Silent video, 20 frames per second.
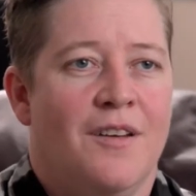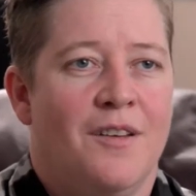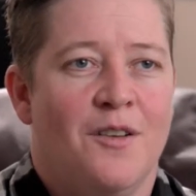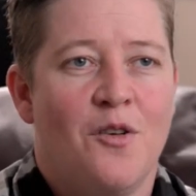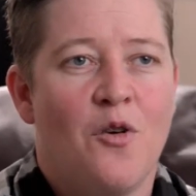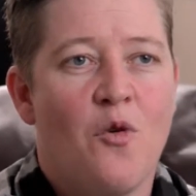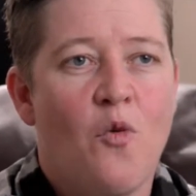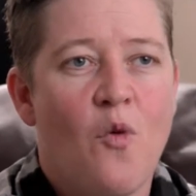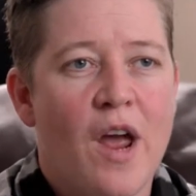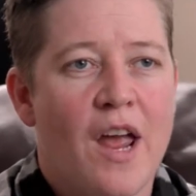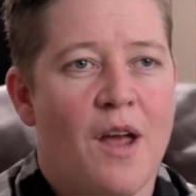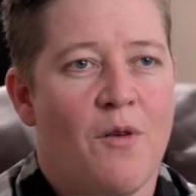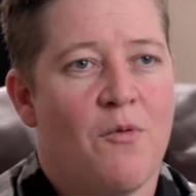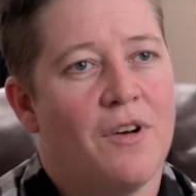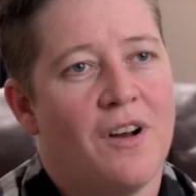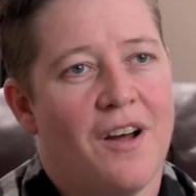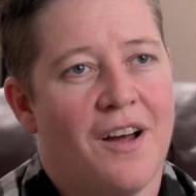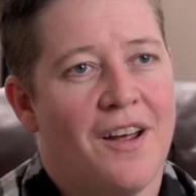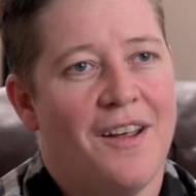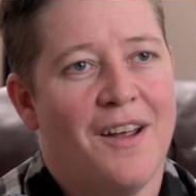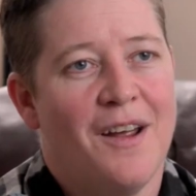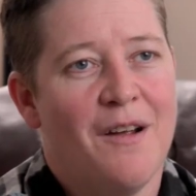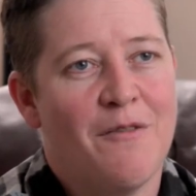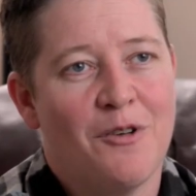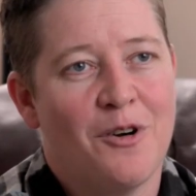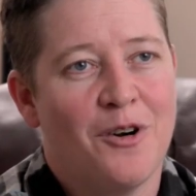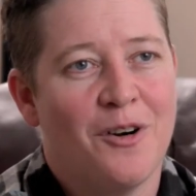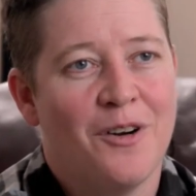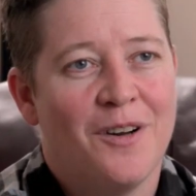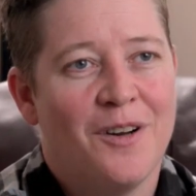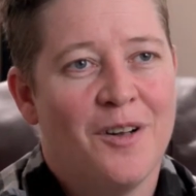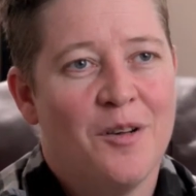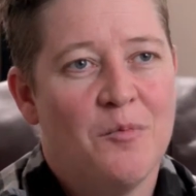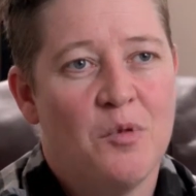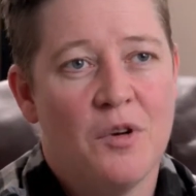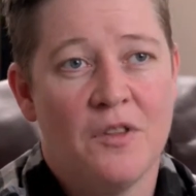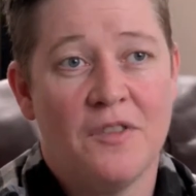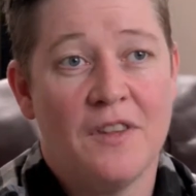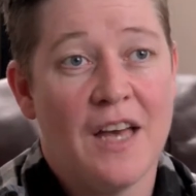No way would I ever put